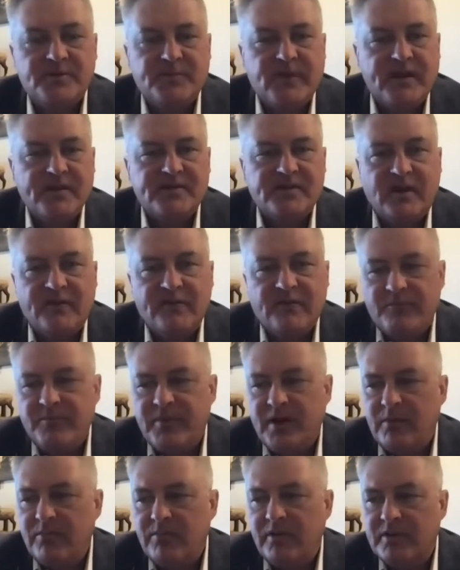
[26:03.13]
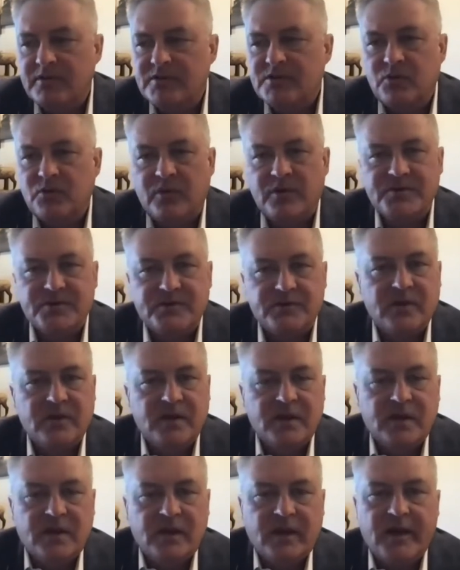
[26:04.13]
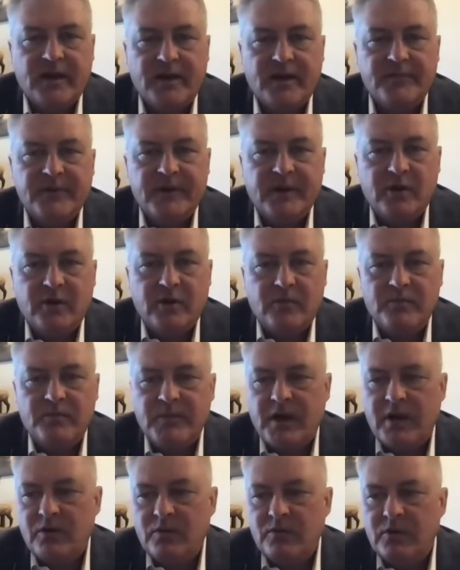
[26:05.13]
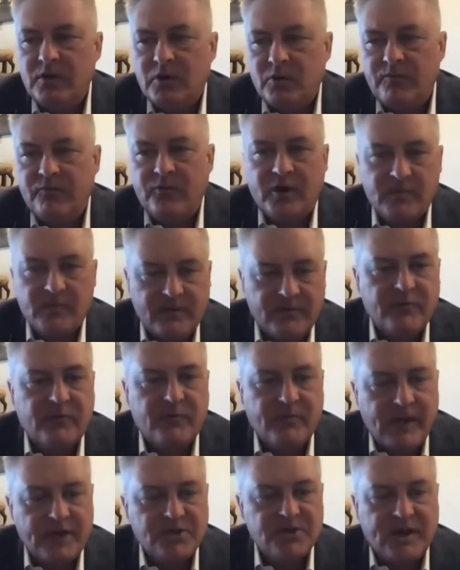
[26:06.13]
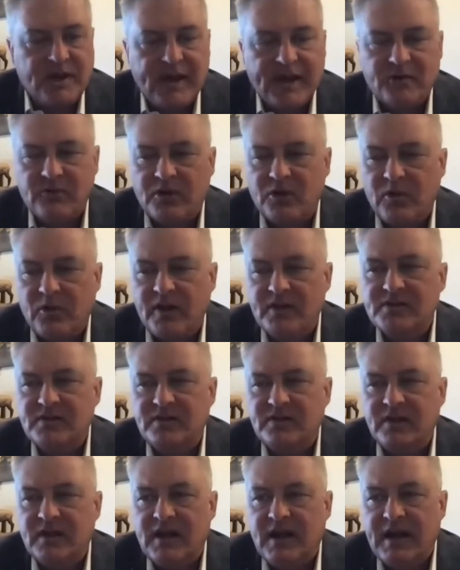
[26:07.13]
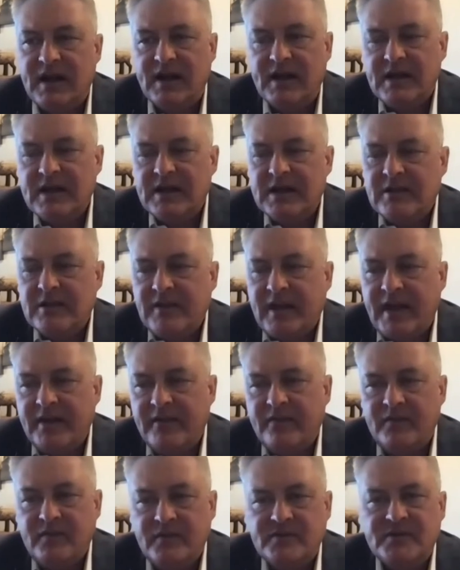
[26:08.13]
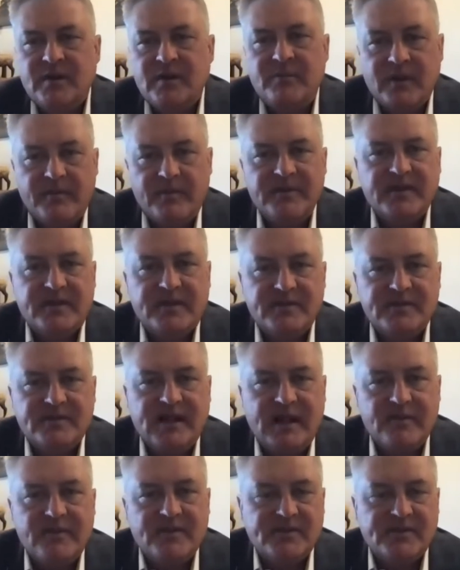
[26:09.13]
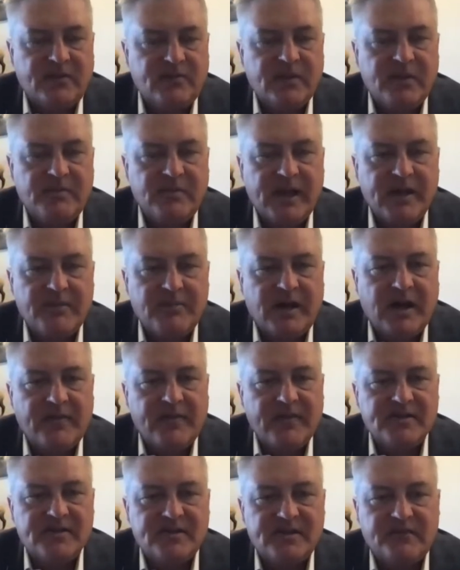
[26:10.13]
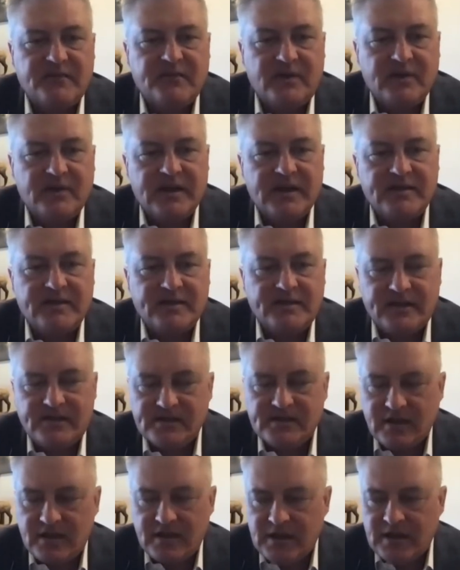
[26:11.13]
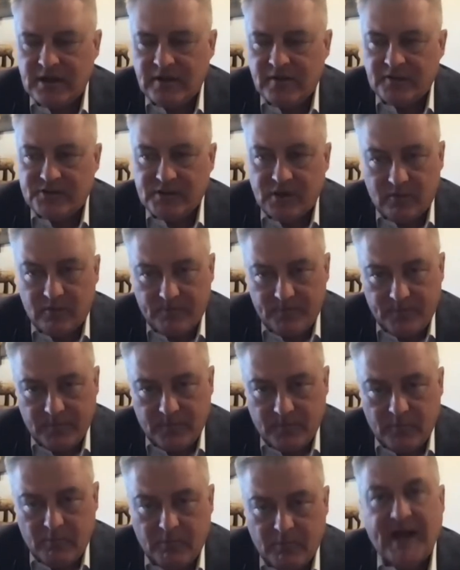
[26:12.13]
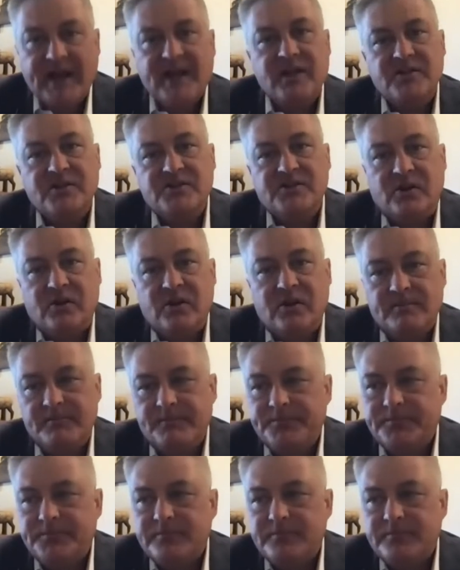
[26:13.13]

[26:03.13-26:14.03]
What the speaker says: based off of public source, Freedom of Information Act requests and the like, and some limited statements have been made by these different entities. So my concern